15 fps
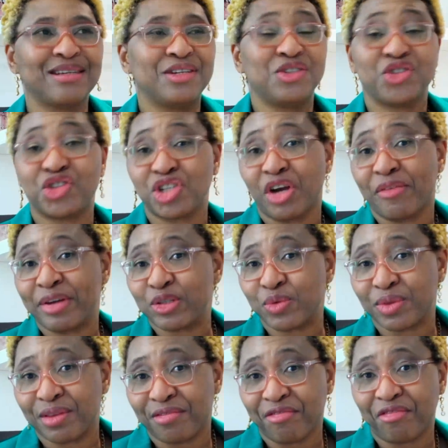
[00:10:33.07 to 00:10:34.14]
share it
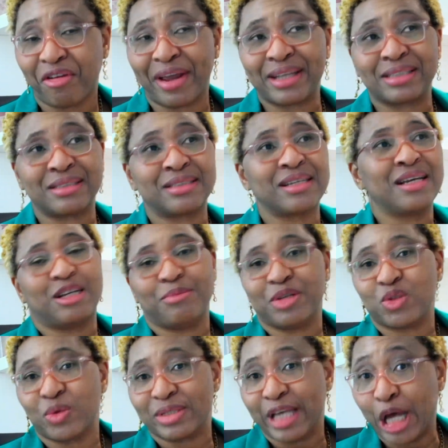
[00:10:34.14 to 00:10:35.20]
with a friend, tell me it
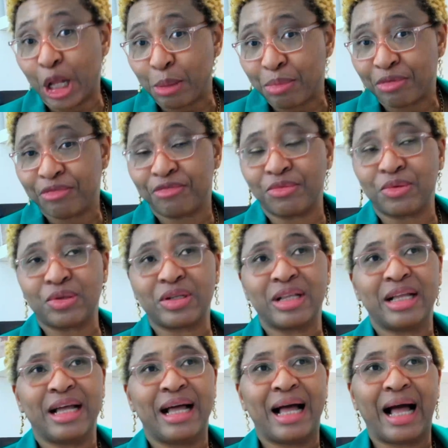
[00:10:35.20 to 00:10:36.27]
was helpful
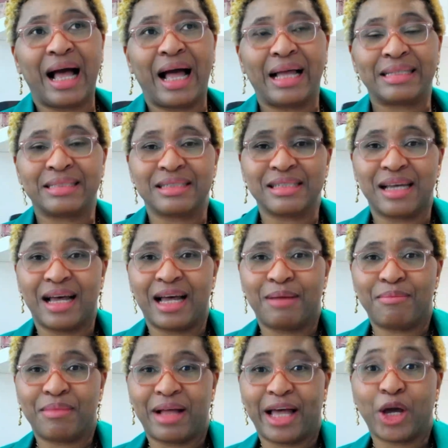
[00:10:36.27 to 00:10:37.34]
and um,
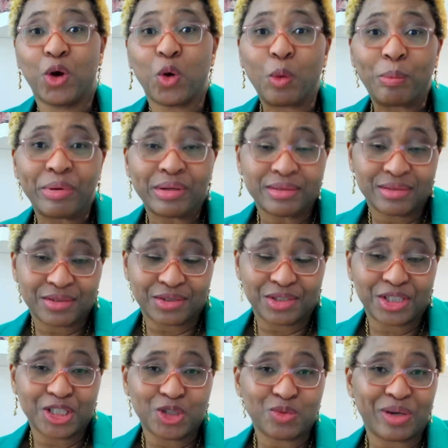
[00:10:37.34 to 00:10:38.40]
I hope to
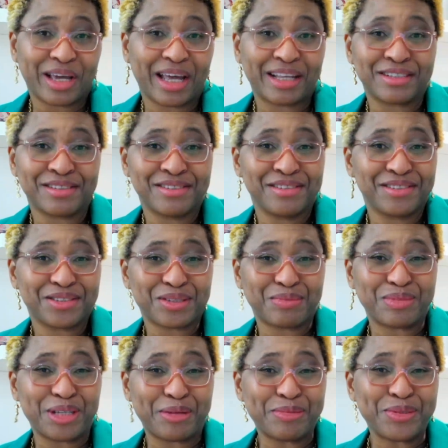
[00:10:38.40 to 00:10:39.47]
see you again
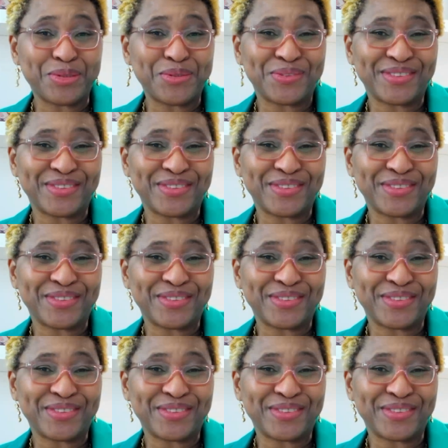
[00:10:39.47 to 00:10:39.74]
sometime soon.